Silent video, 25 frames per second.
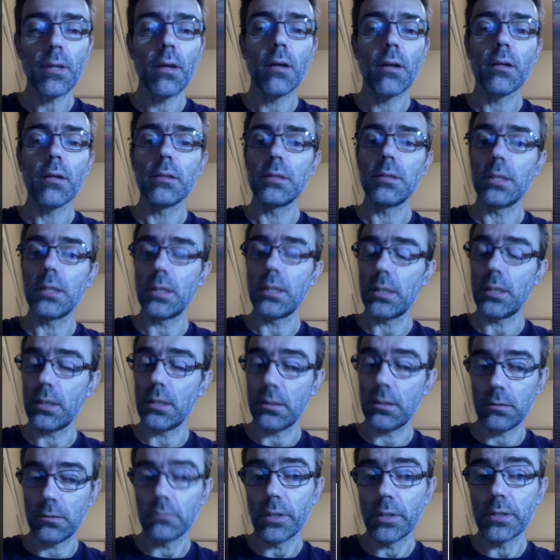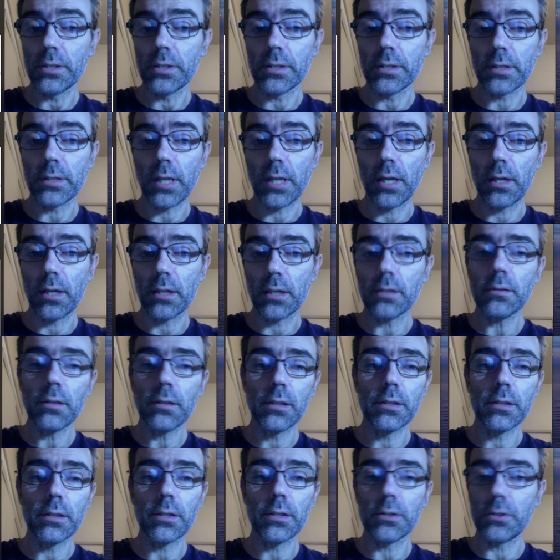the Vitti scalar in
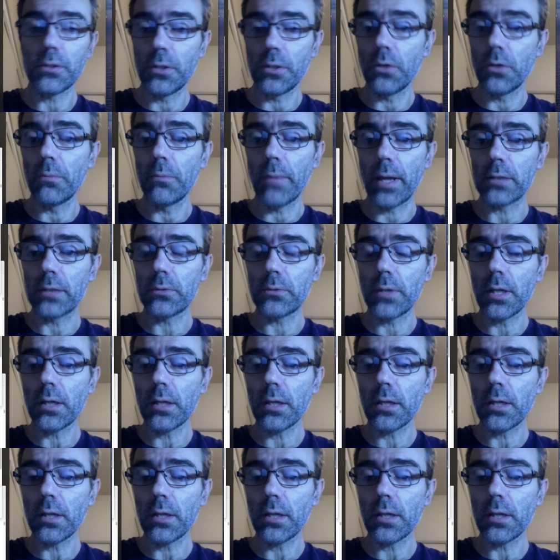this new metric,